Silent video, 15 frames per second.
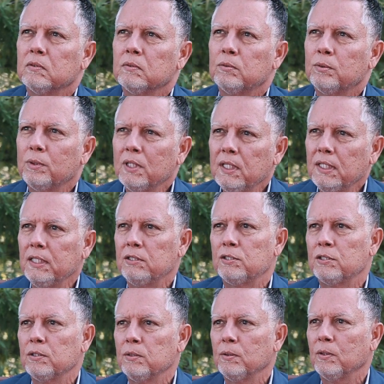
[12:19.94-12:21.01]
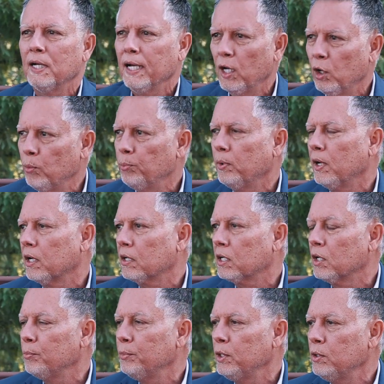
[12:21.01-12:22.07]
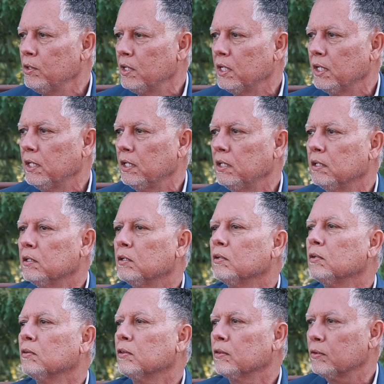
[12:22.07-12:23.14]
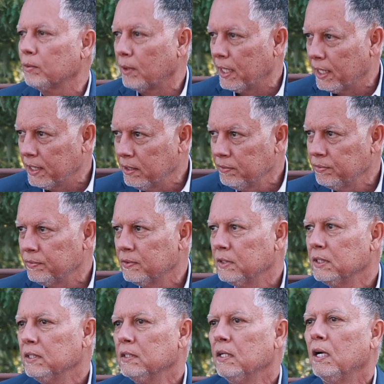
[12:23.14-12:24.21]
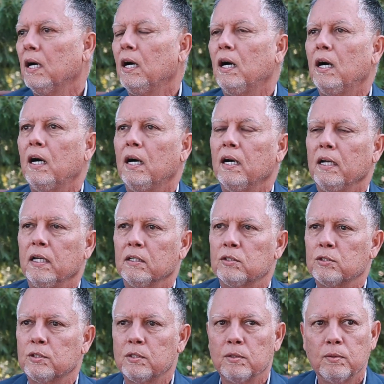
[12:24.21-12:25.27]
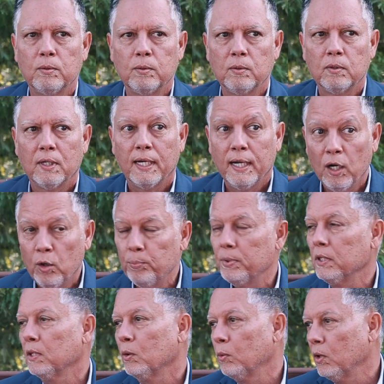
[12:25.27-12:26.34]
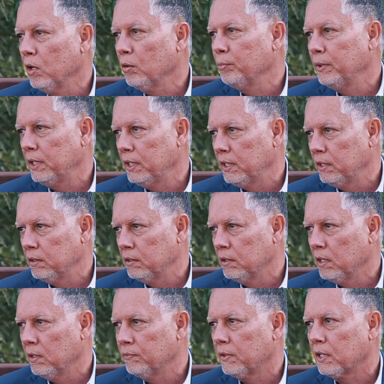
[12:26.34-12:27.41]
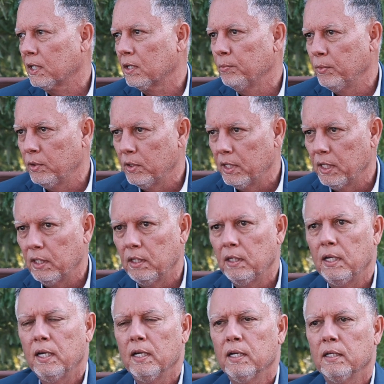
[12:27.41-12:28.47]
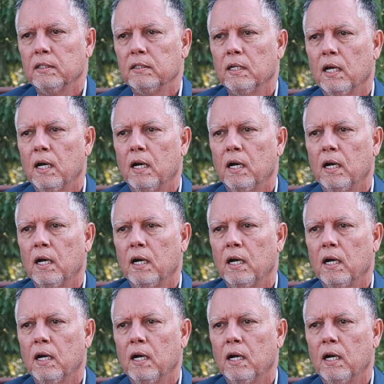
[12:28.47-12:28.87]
really to help our community thrive, is to help in the well-being of our community. And